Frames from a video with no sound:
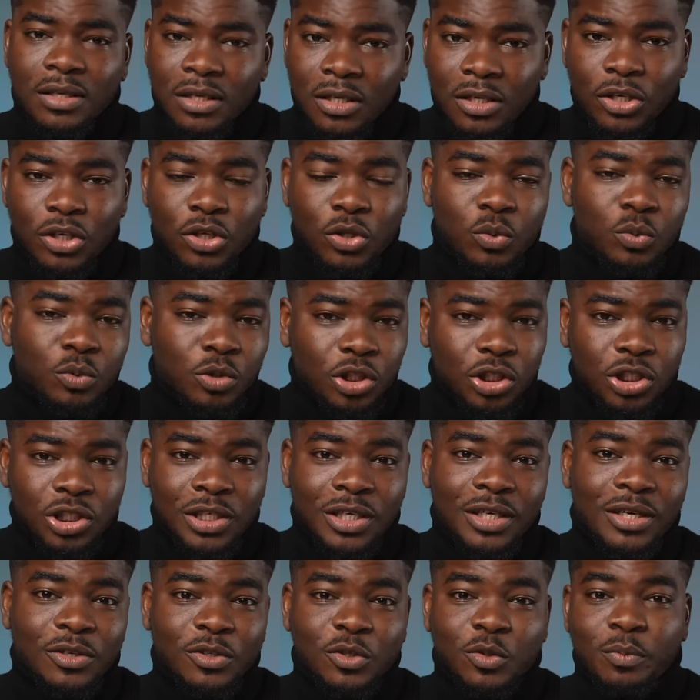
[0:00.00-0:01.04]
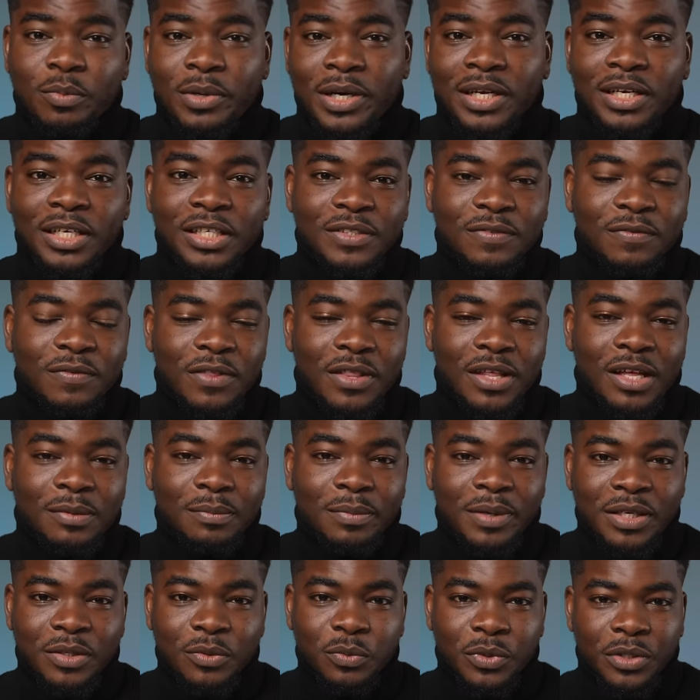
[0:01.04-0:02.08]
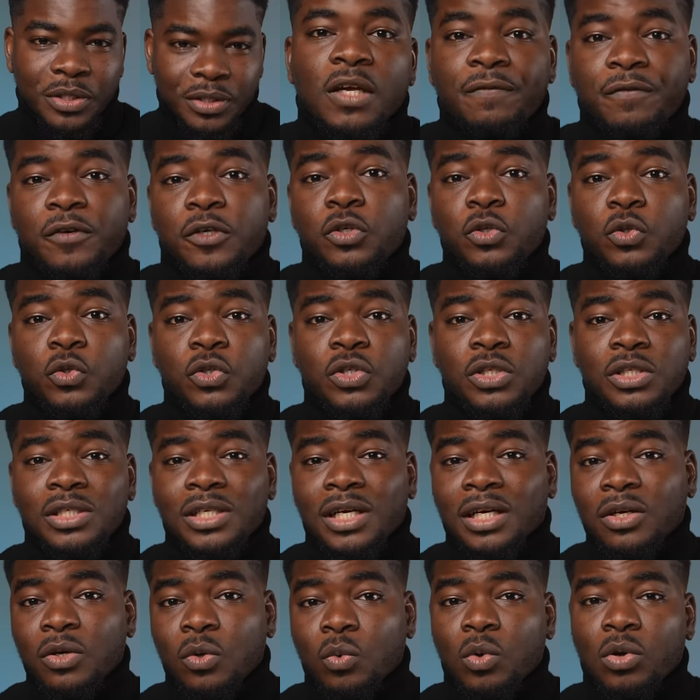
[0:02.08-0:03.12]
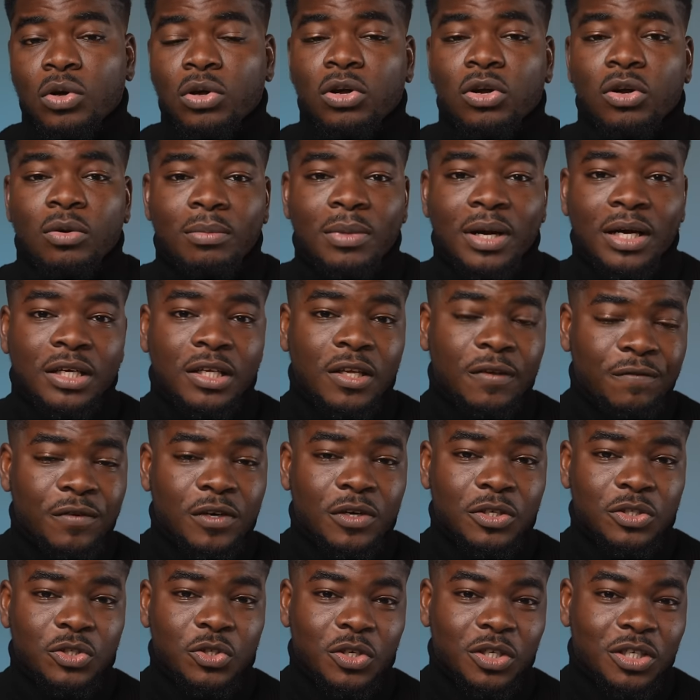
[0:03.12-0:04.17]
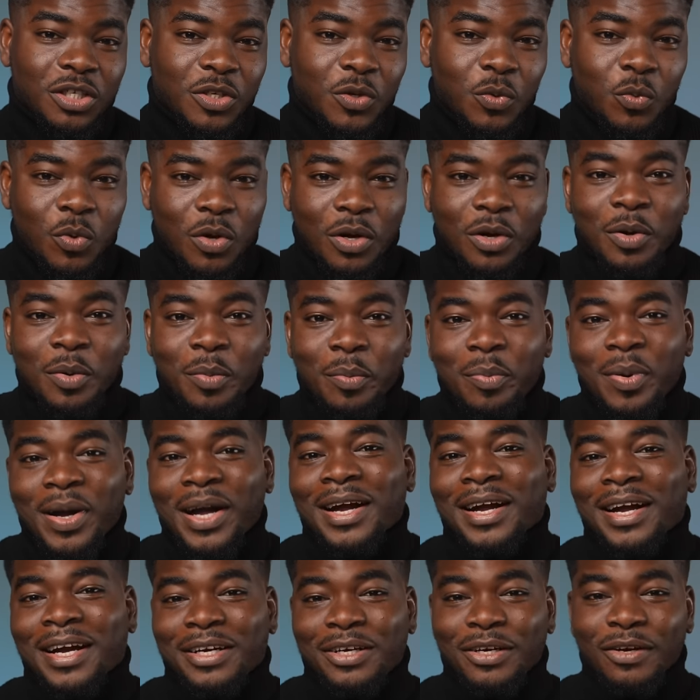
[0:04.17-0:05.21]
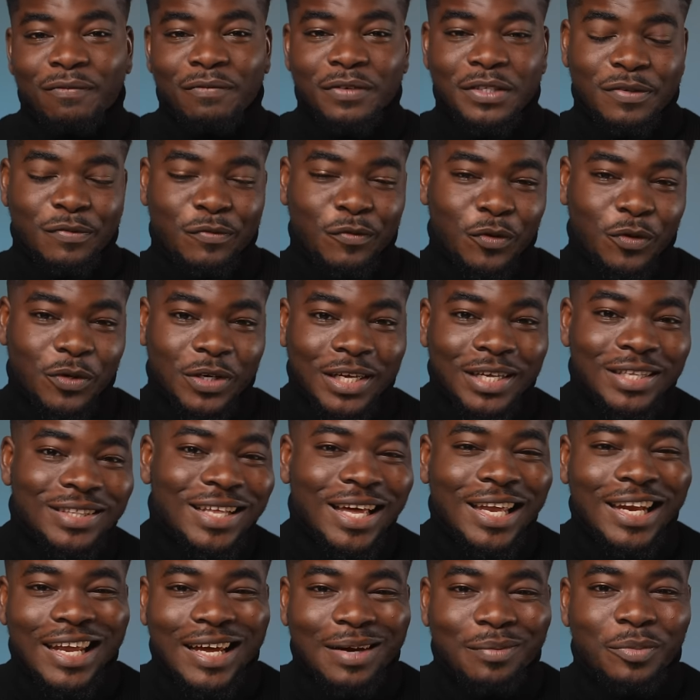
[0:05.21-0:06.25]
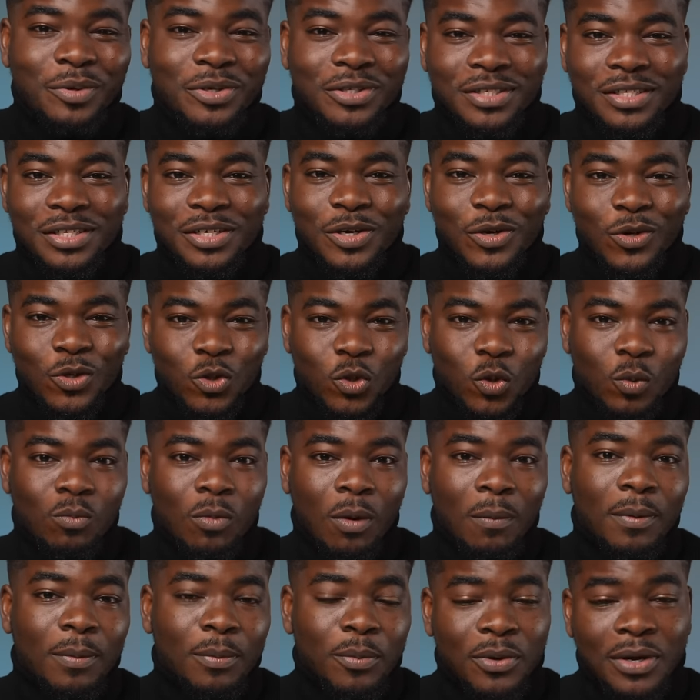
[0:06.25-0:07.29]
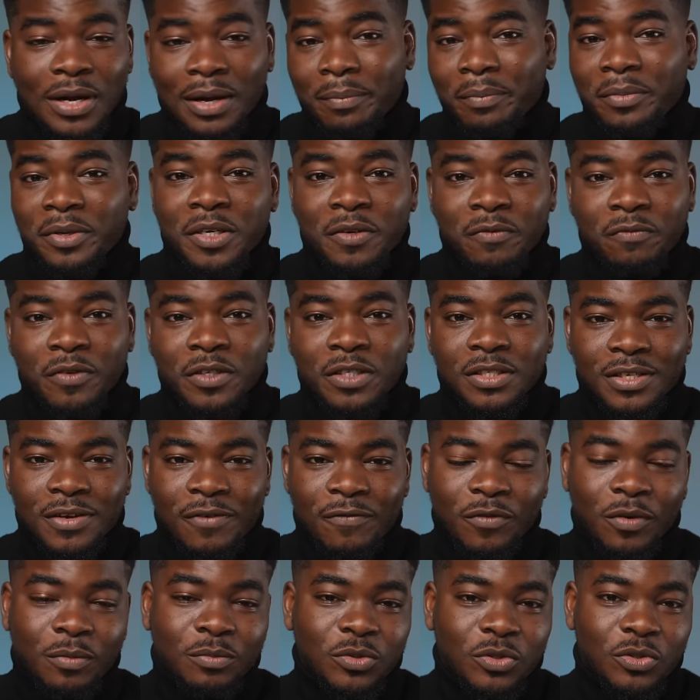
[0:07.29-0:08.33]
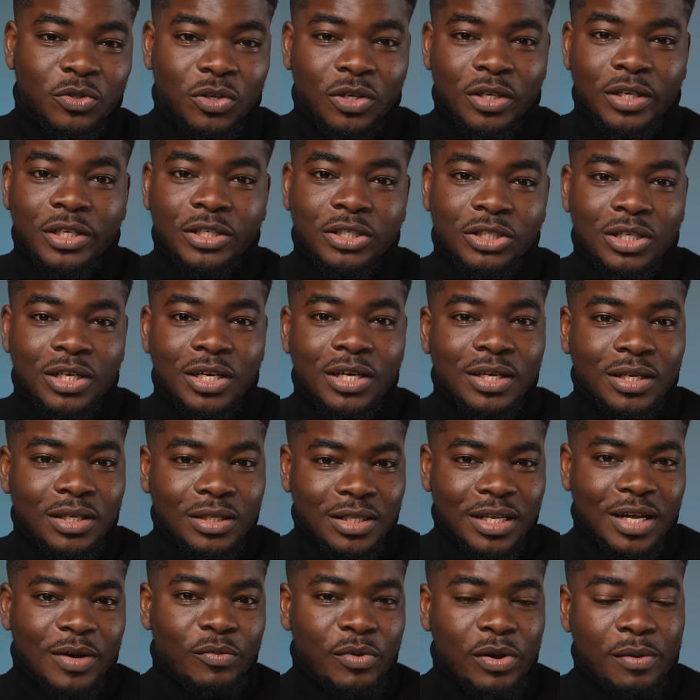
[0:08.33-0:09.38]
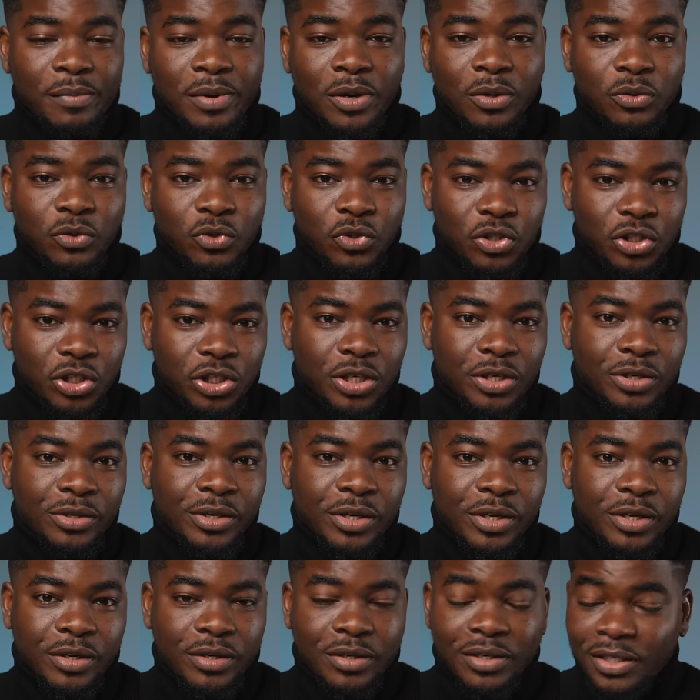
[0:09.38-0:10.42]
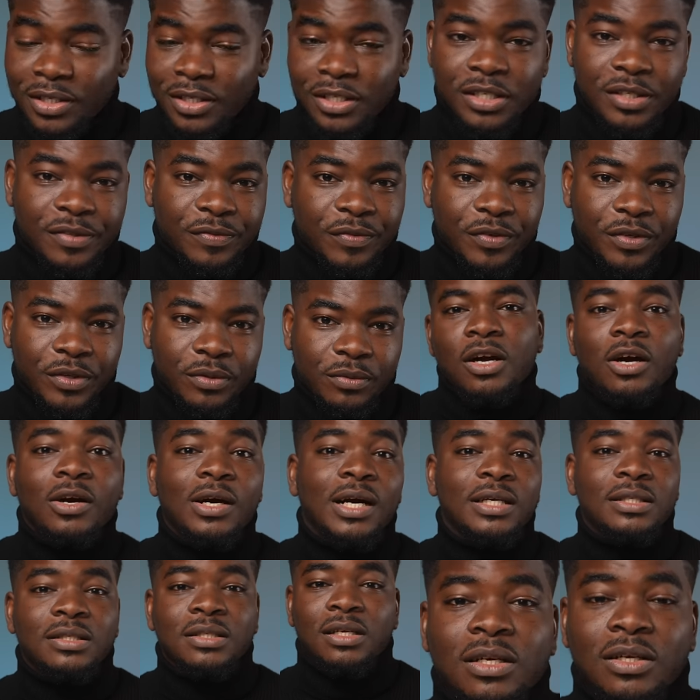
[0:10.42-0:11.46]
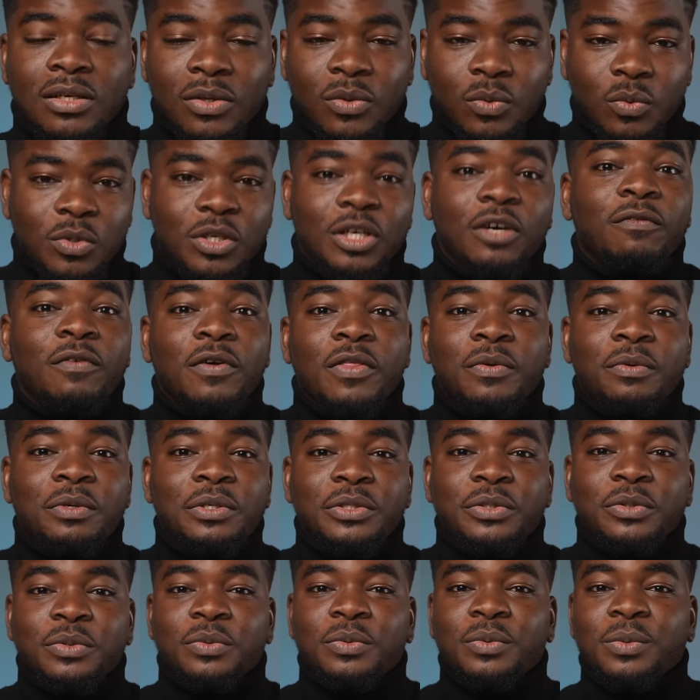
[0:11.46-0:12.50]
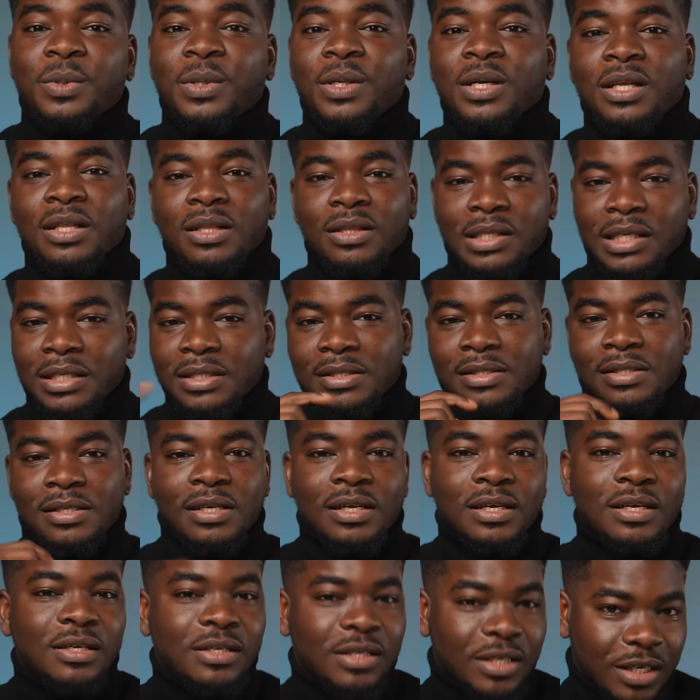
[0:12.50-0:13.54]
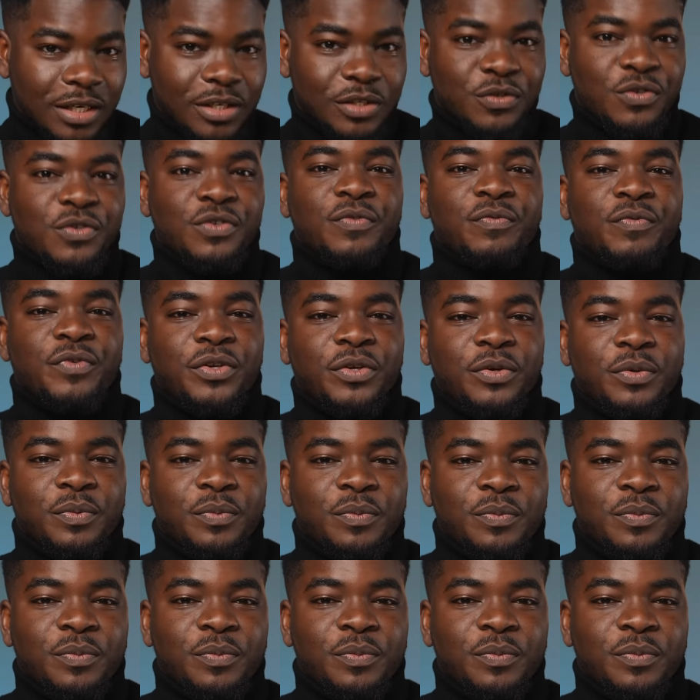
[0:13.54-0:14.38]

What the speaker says: Huge shout out to Binance for that, by the way. If you're new to the channel, welcome. And if you're returning, welcome back. I'd love it if you could hit that like button so more people can benefit from the knowledge that we're about to share here in this video. All right, without further ado, let's get into the video.